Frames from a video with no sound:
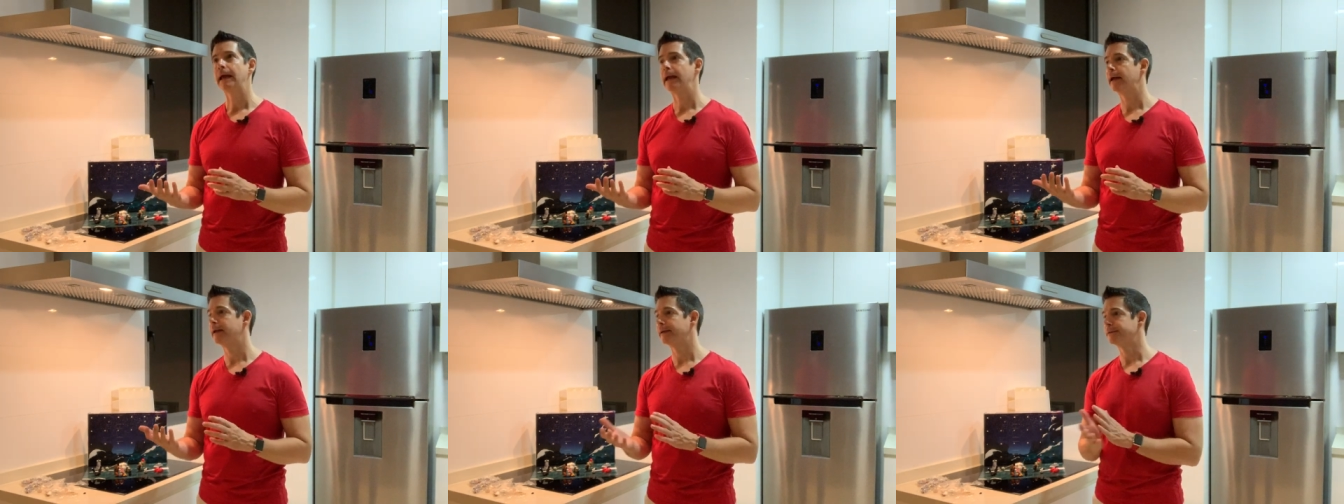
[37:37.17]

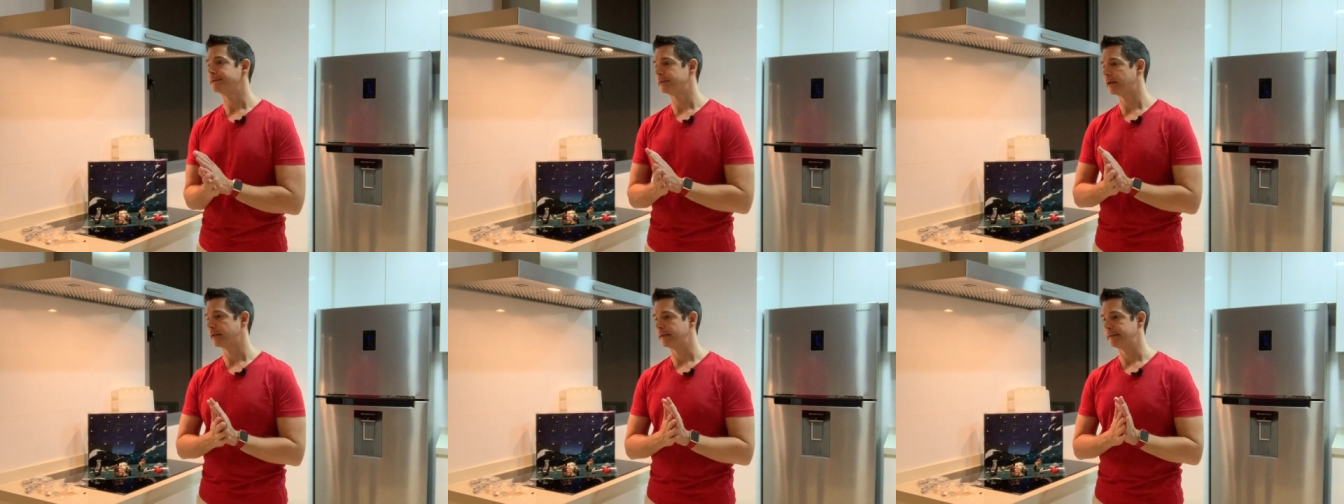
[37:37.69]
and
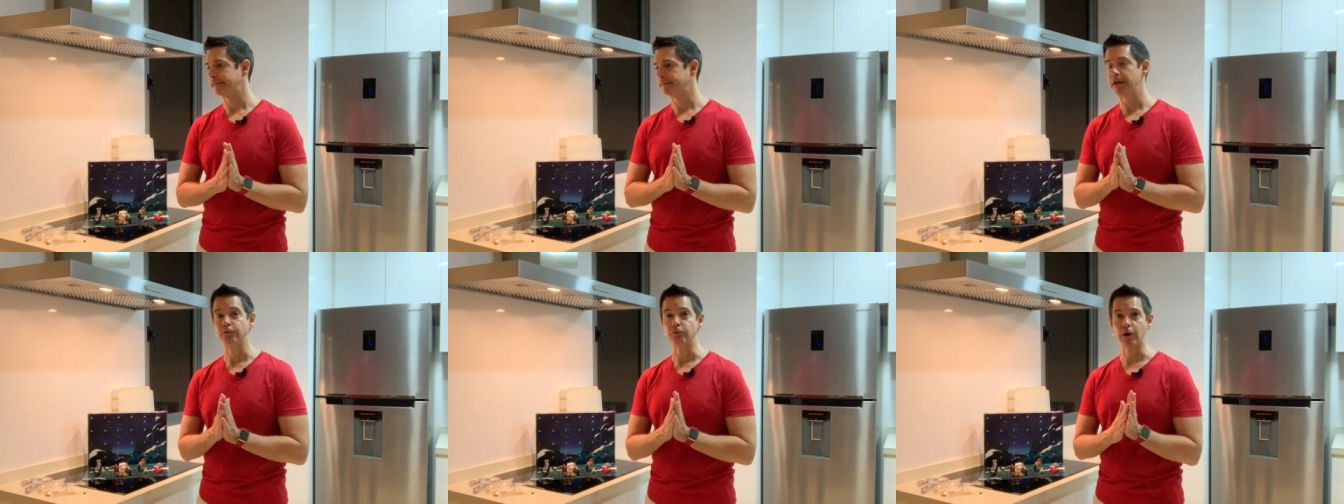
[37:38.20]
uh,
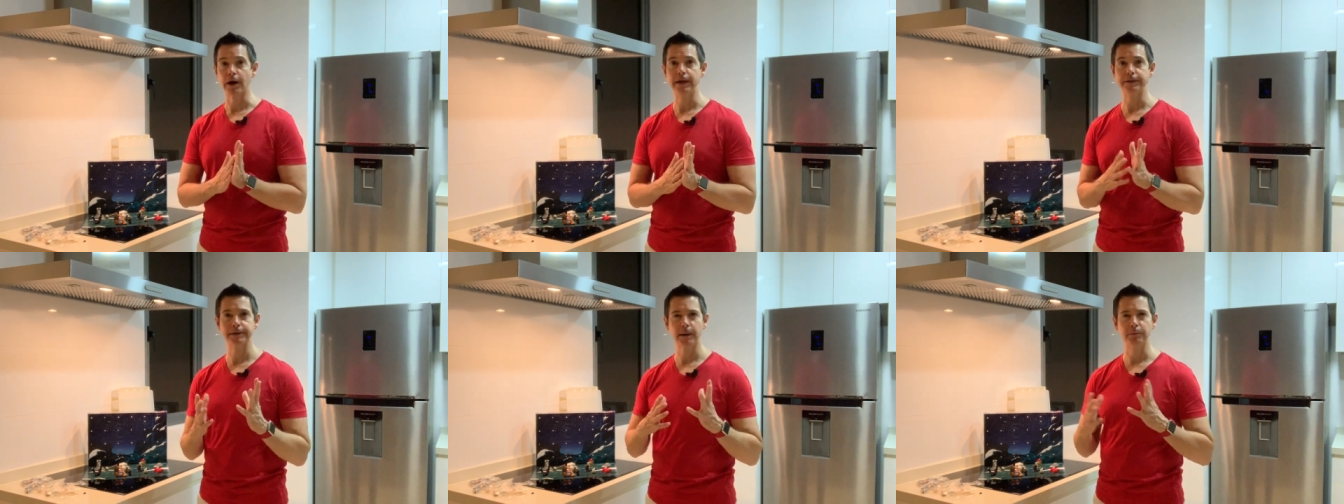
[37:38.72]
and
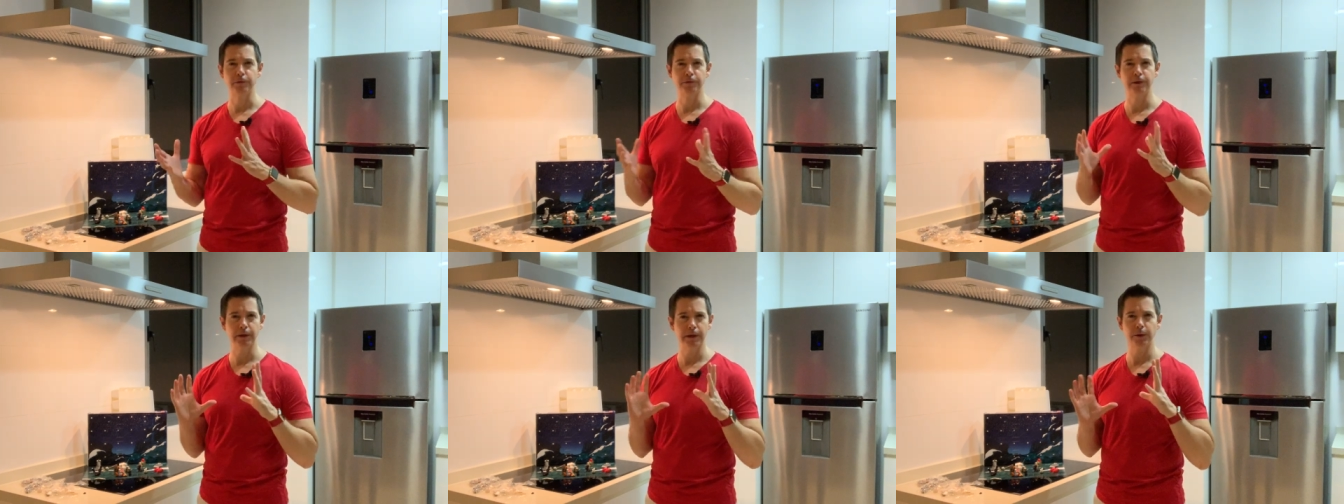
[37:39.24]
Rey type of
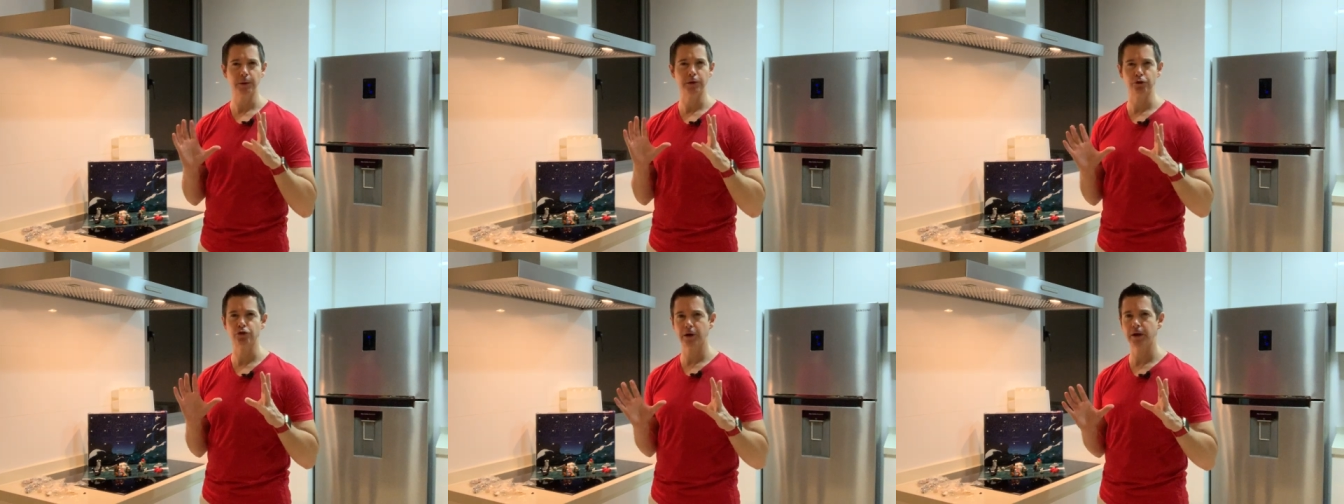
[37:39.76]
feel. Anyway,
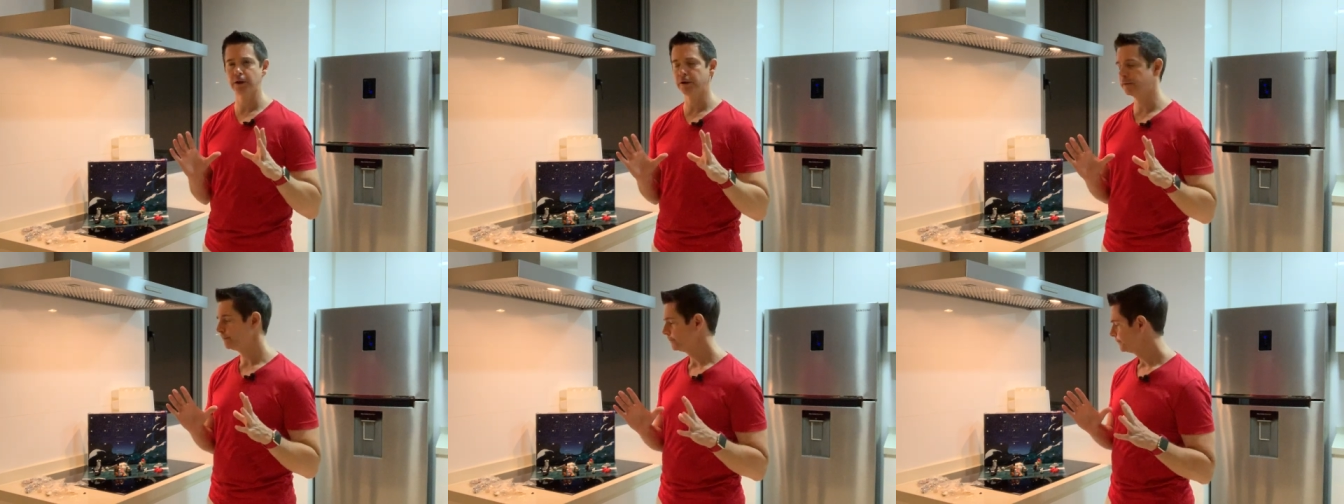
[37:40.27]
the trailer